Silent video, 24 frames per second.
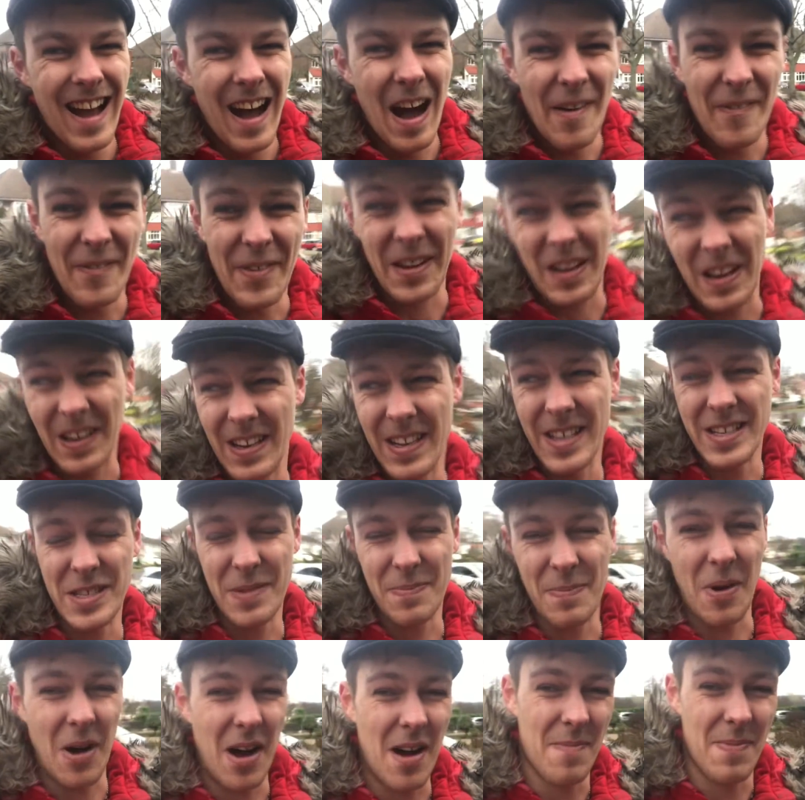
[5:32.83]
I think I need to
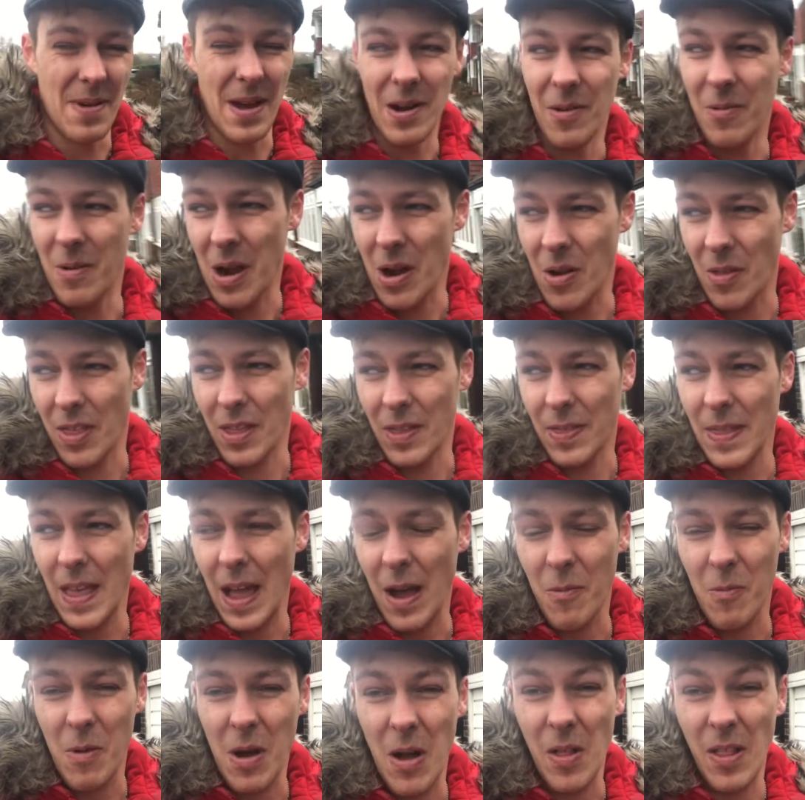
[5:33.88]
buy a better welder.
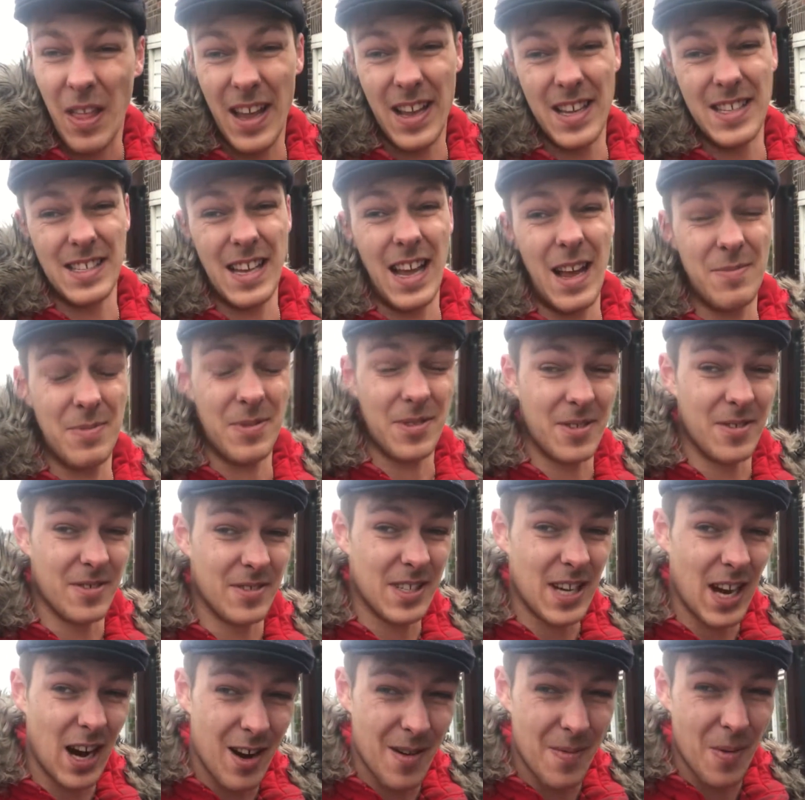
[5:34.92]
That welder is absolutely
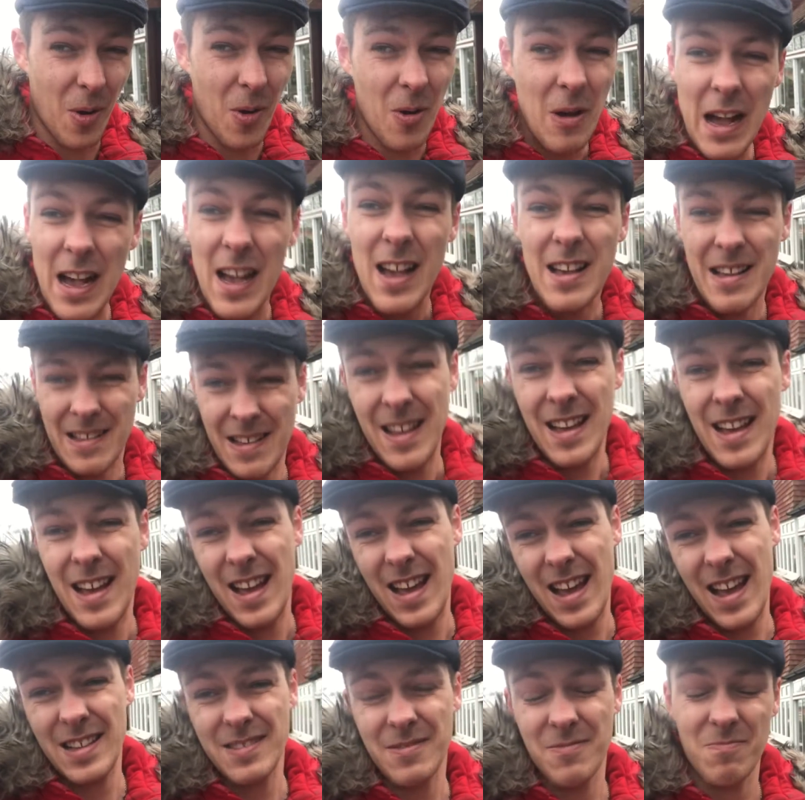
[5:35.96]
terrible,
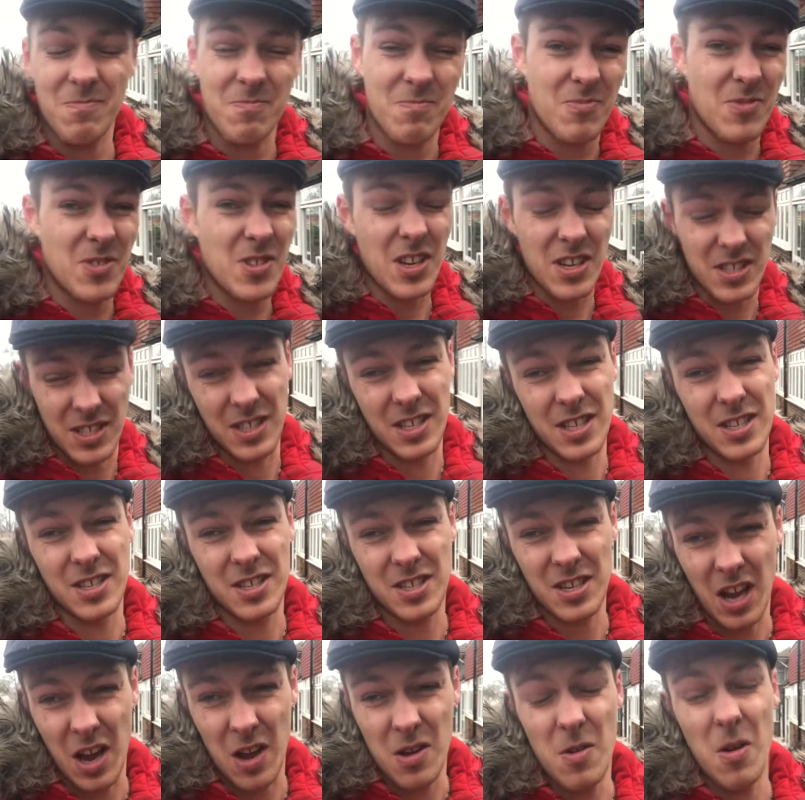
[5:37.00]
and just
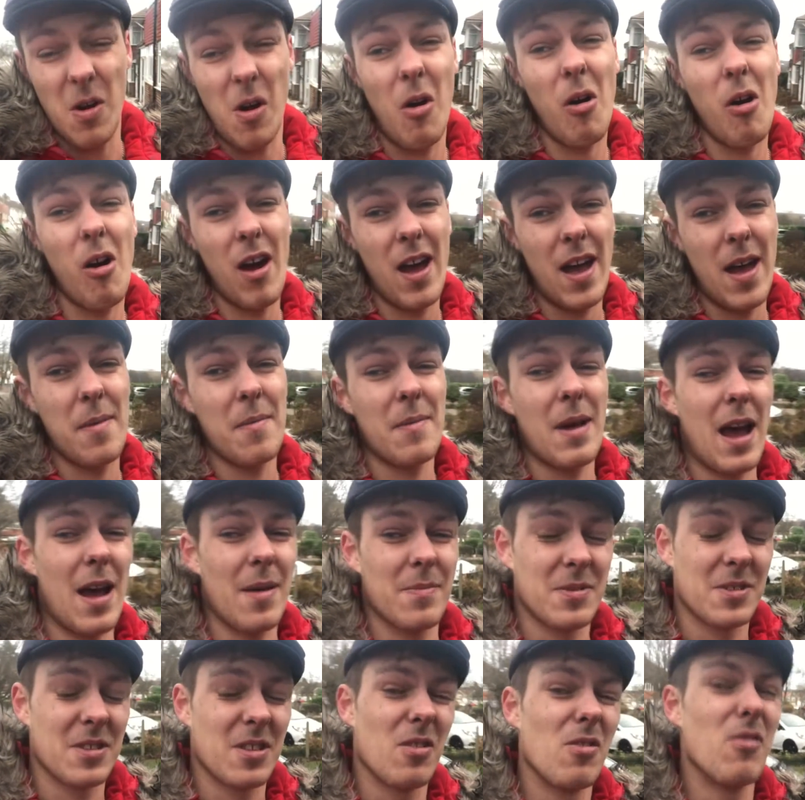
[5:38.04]
so, I am
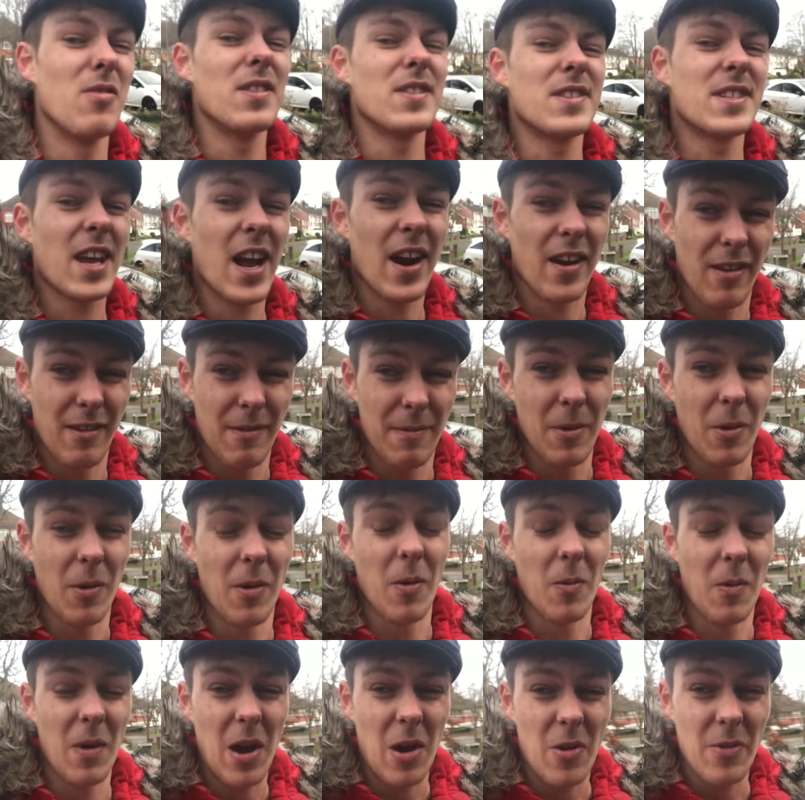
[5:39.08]
absolutely terrible
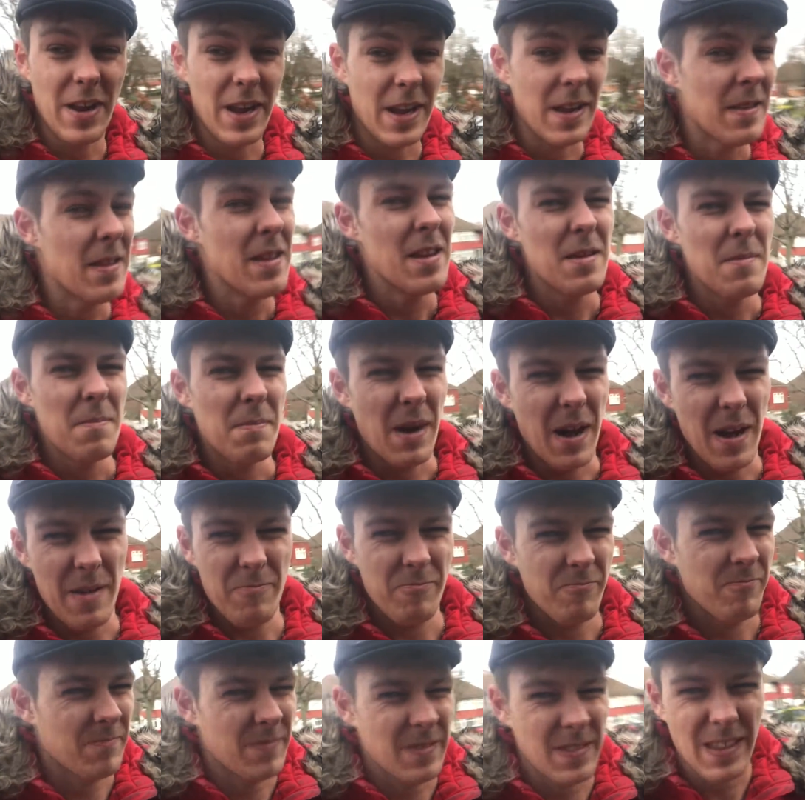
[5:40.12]
at welding, but
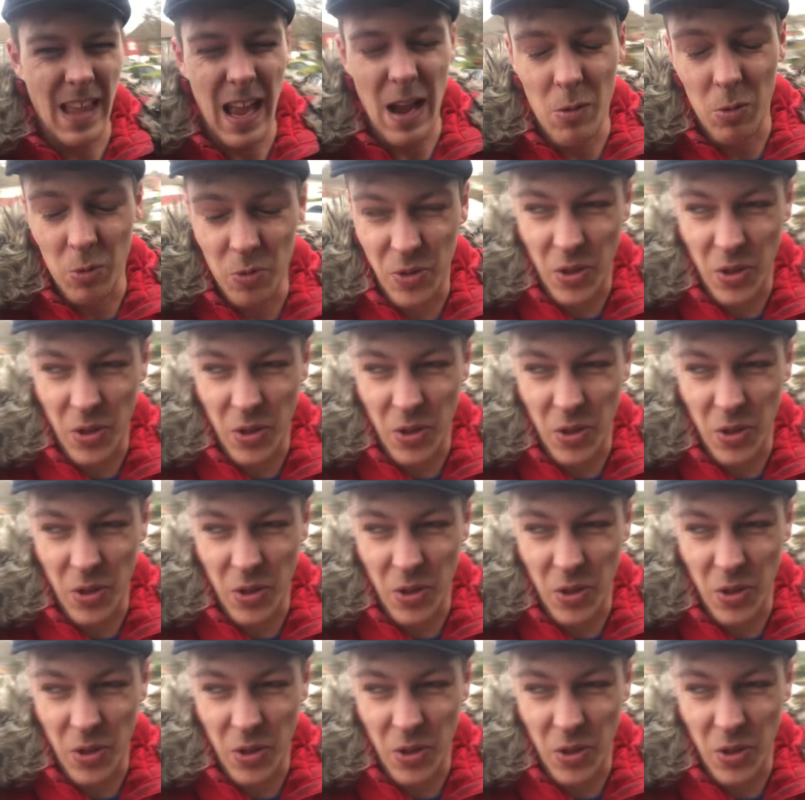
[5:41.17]
that will